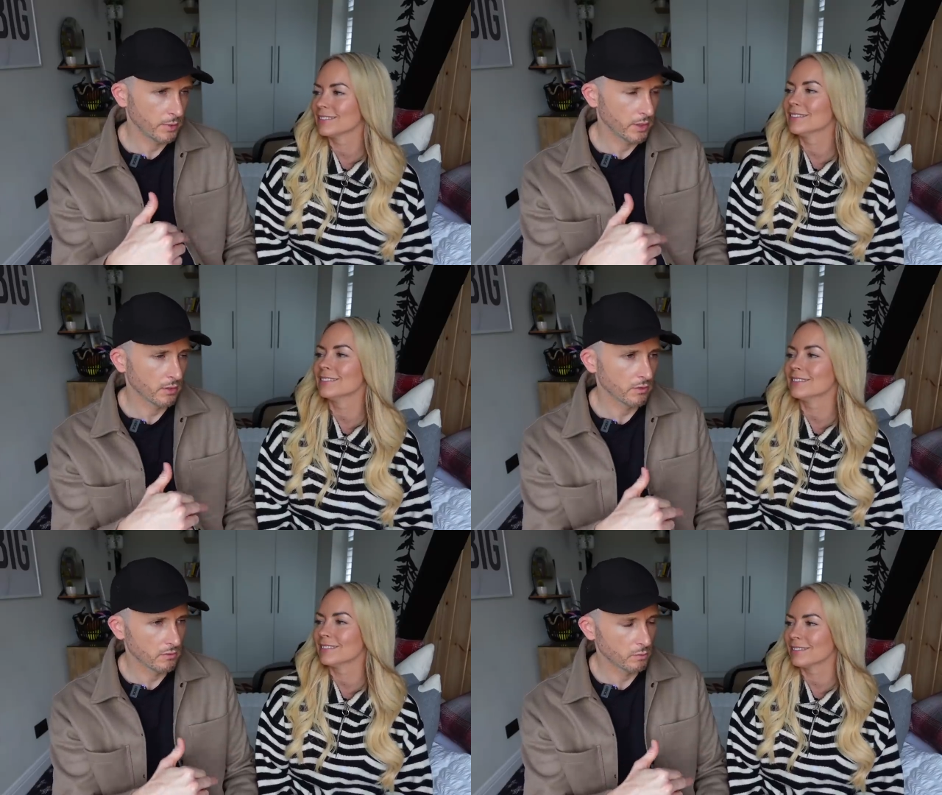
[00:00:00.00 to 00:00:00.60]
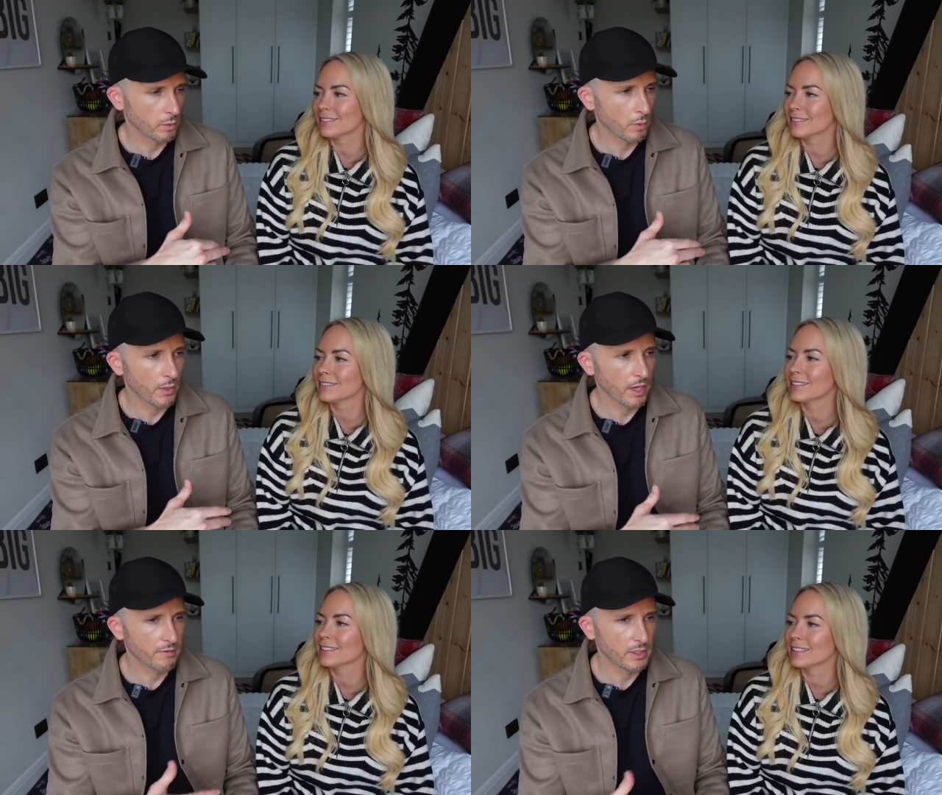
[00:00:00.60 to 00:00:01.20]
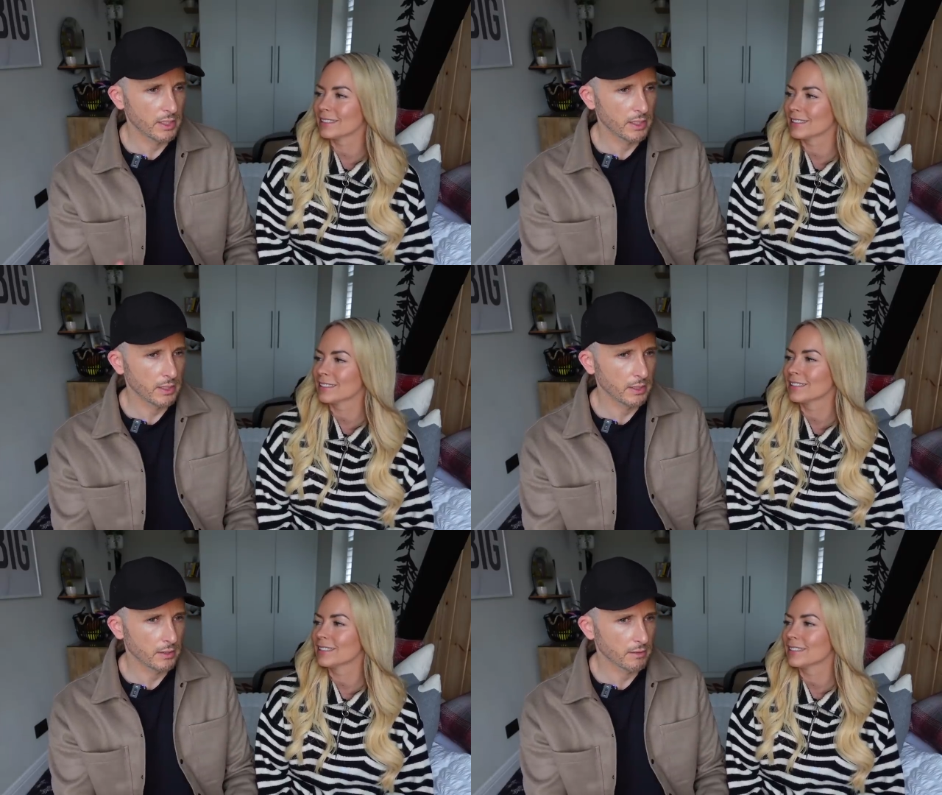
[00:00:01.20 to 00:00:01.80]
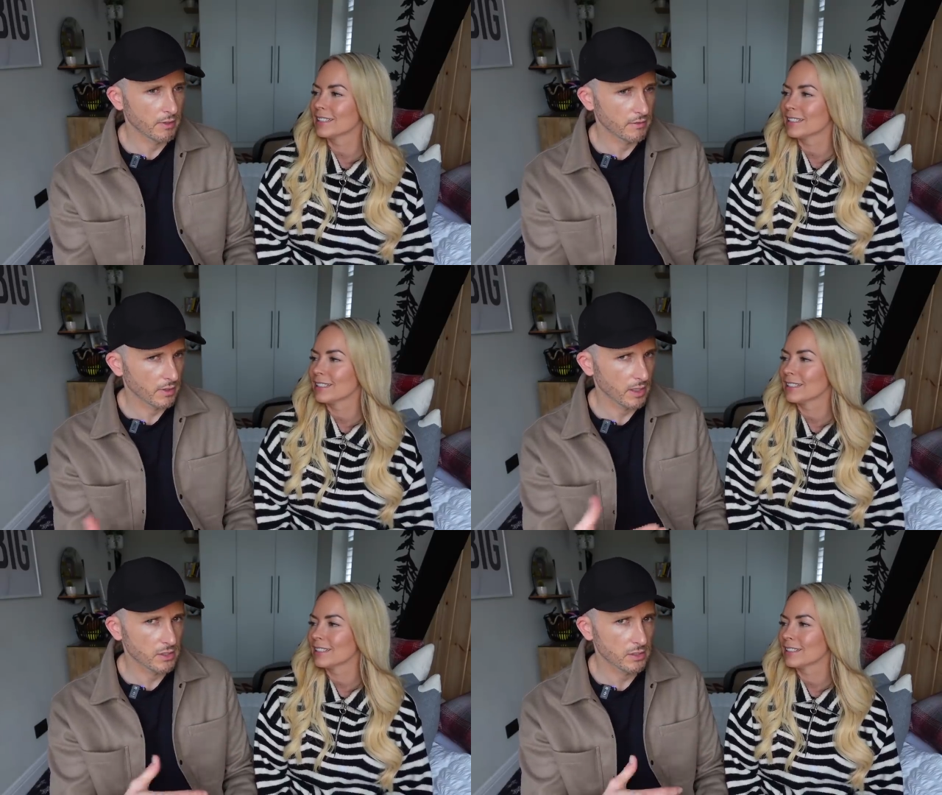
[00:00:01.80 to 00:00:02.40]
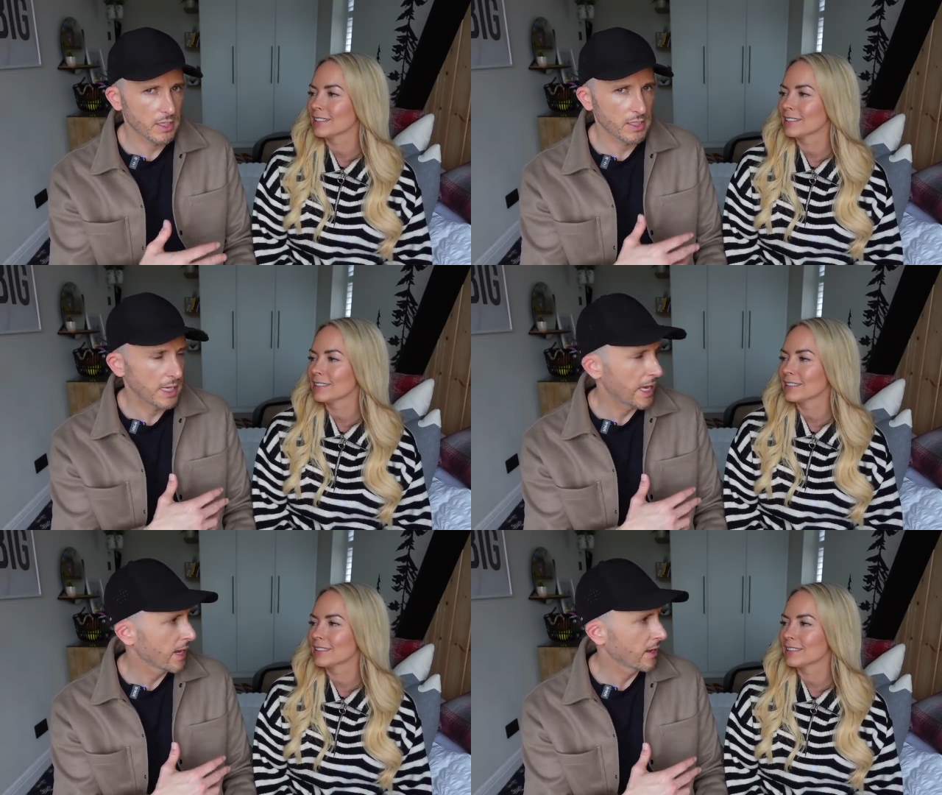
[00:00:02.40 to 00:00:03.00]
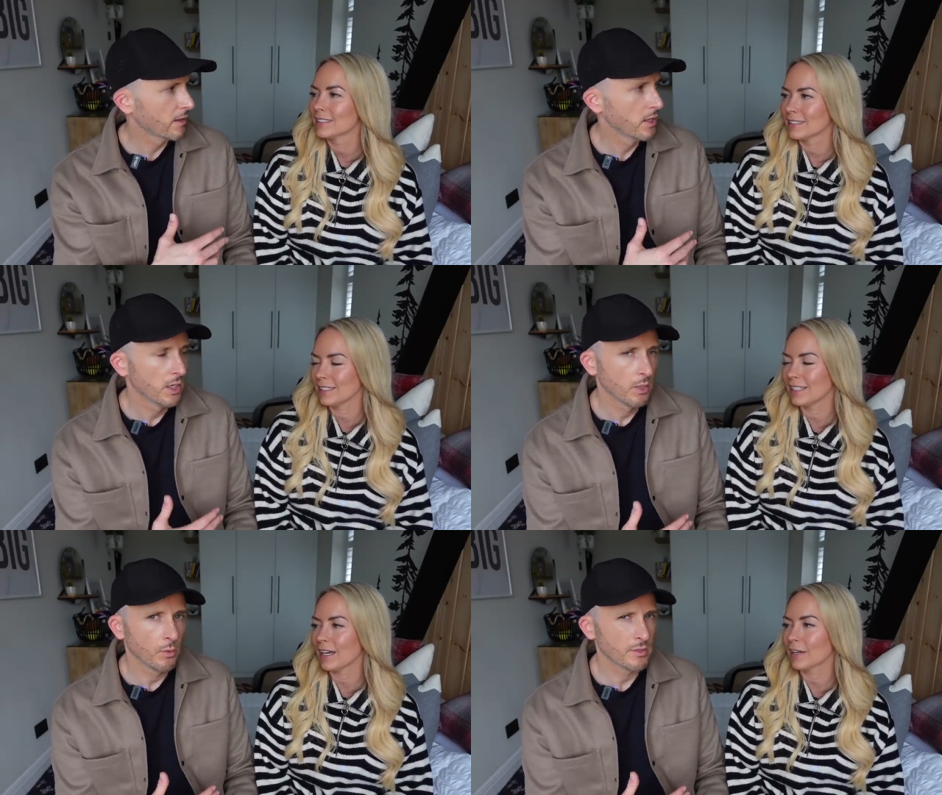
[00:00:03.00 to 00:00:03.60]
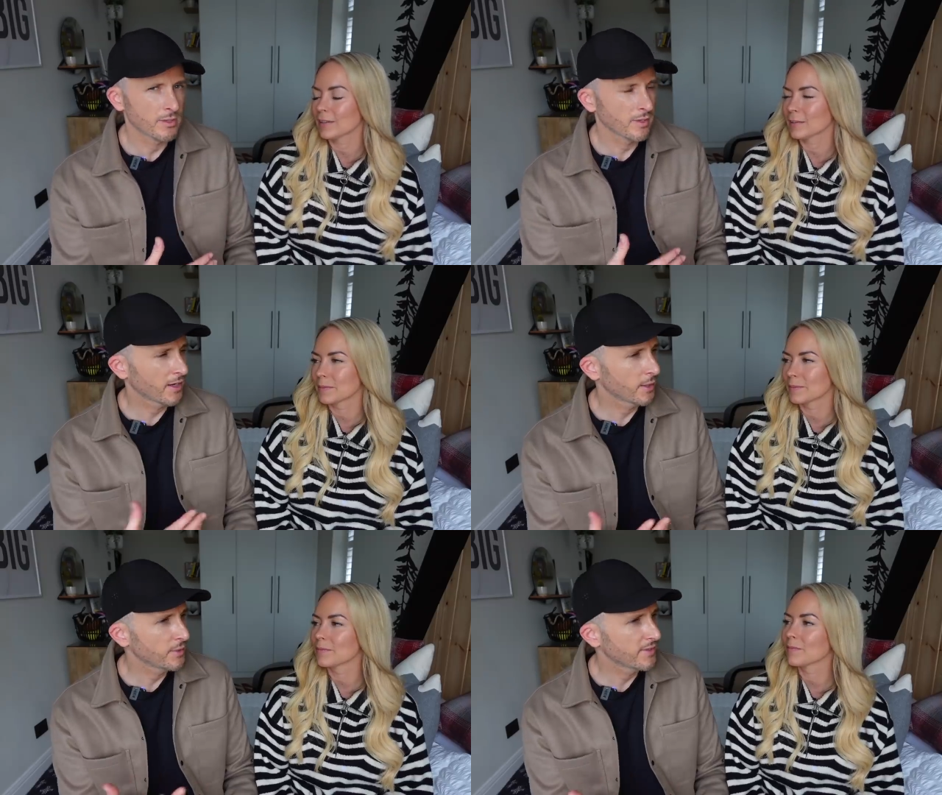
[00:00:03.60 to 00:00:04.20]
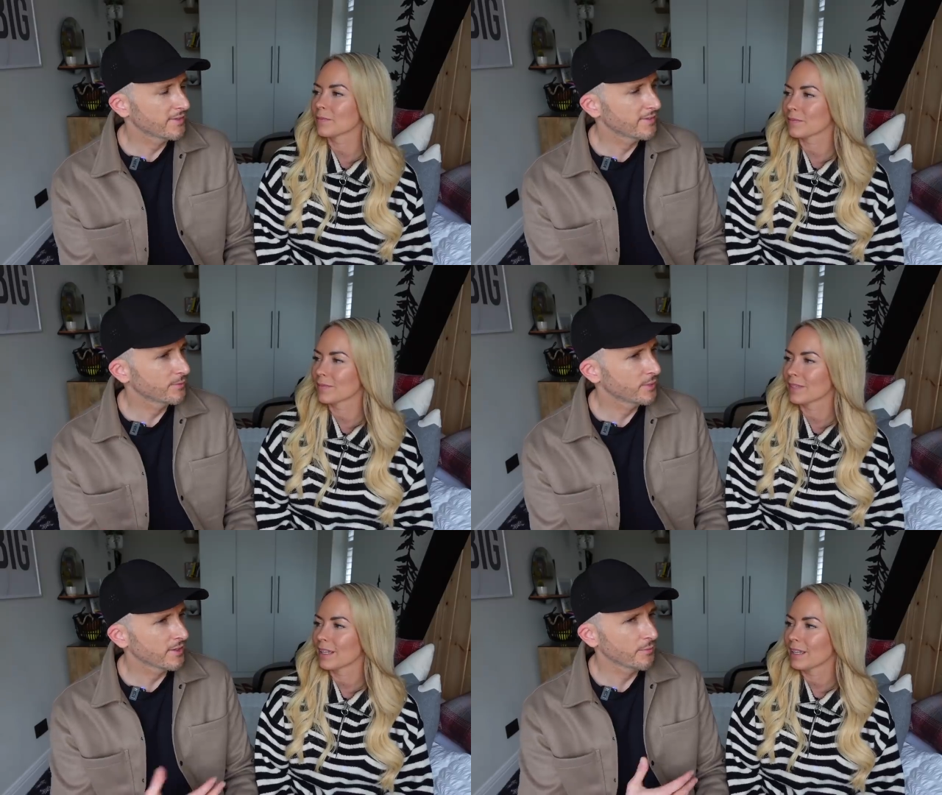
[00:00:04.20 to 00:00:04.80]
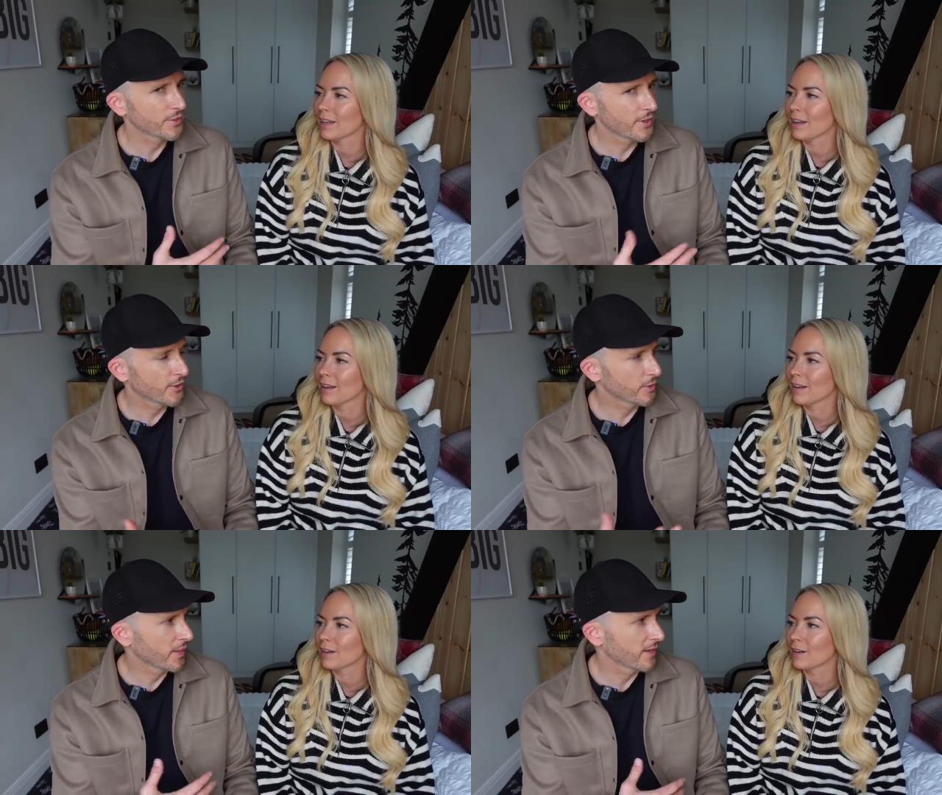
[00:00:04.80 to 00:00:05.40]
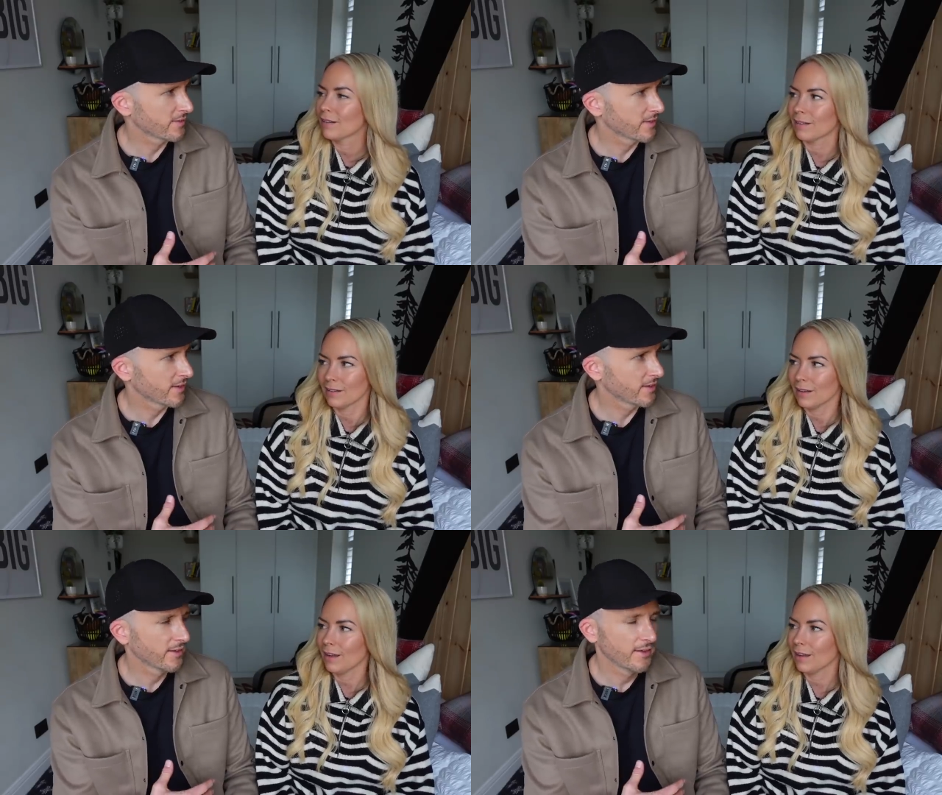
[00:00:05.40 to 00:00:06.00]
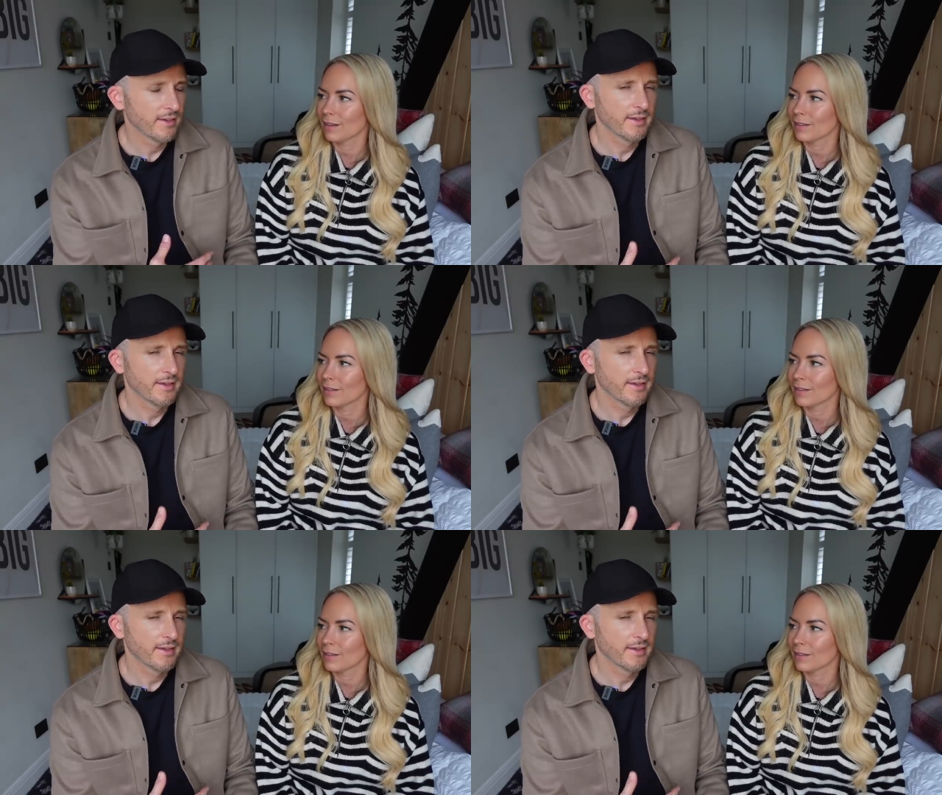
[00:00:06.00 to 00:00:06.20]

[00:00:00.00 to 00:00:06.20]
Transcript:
Speaker 1: because we won't have any ventilation, any air, yeah. which is lucky we. We ummed and ahed about it, no.